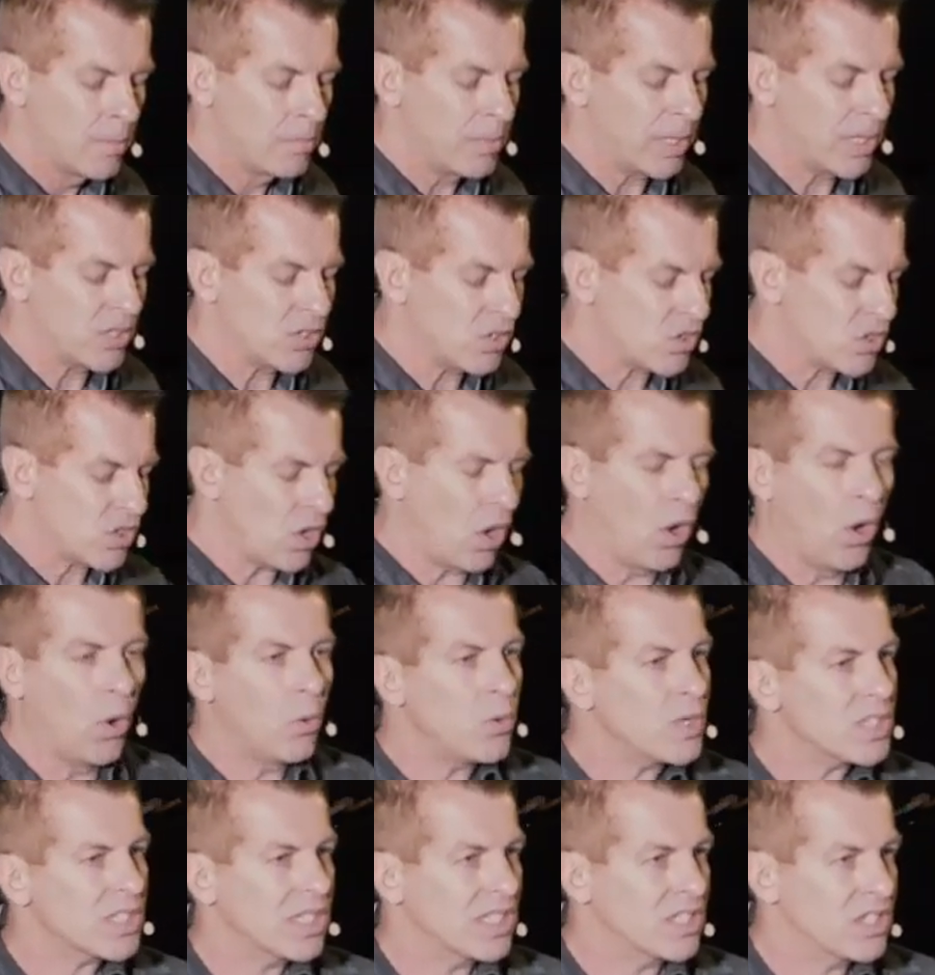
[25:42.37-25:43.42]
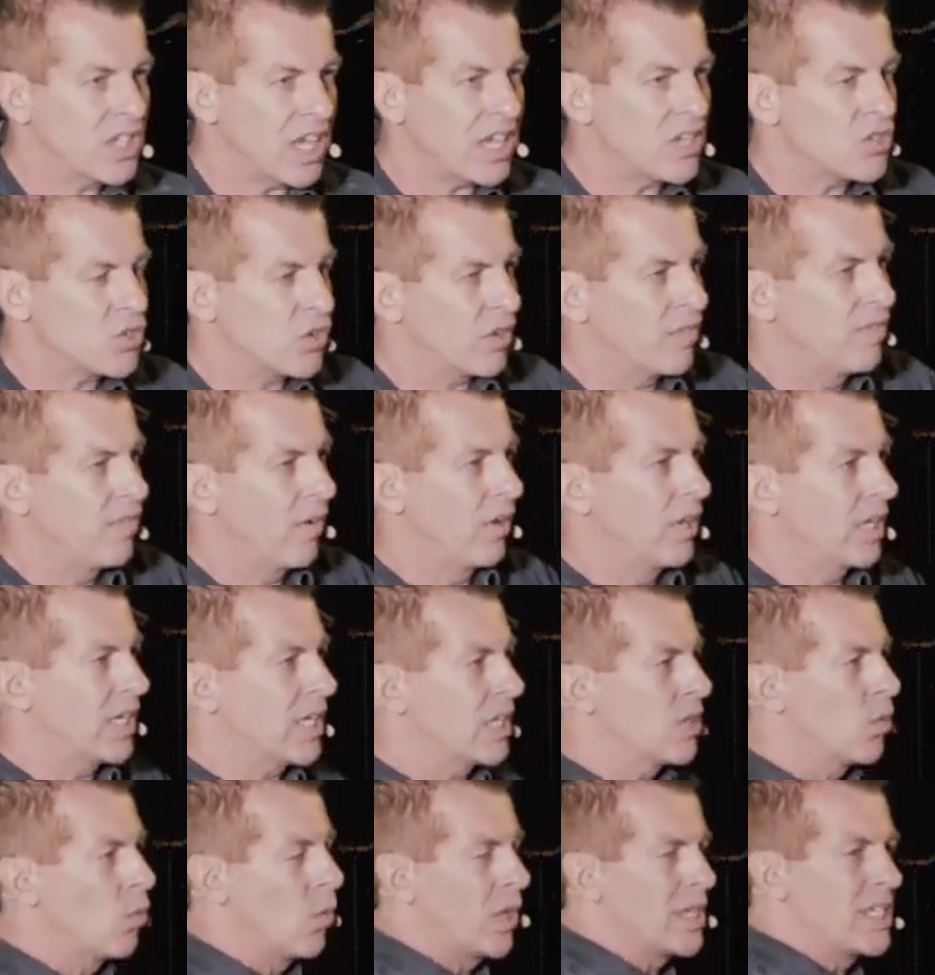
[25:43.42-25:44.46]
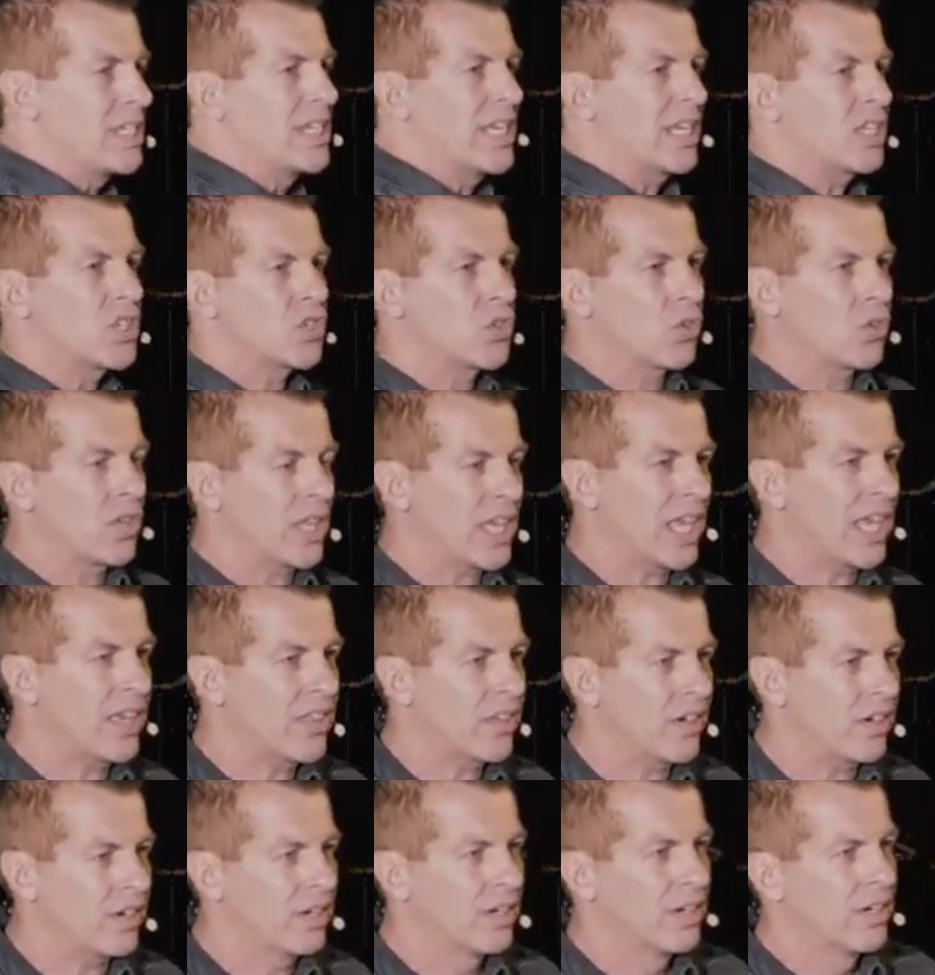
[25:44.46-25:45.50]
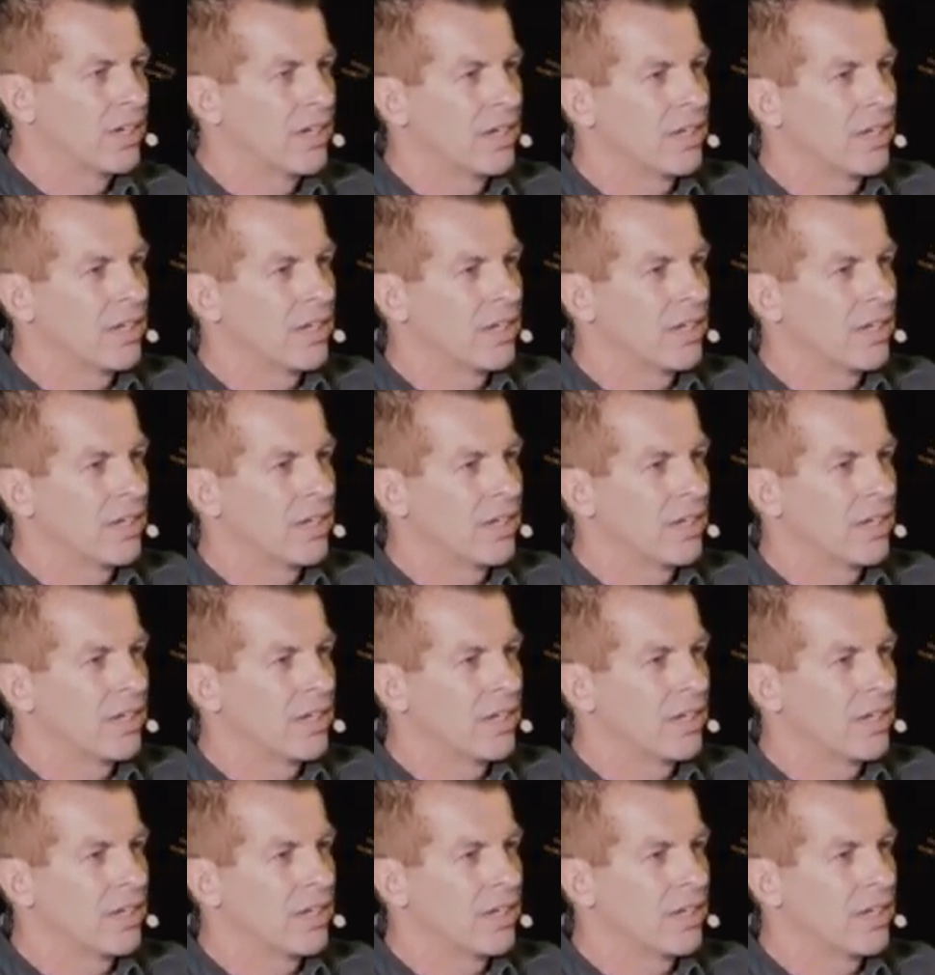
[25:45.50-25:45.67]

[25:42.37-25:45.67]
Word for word: Because there's always the danger of falling into one ditch or the other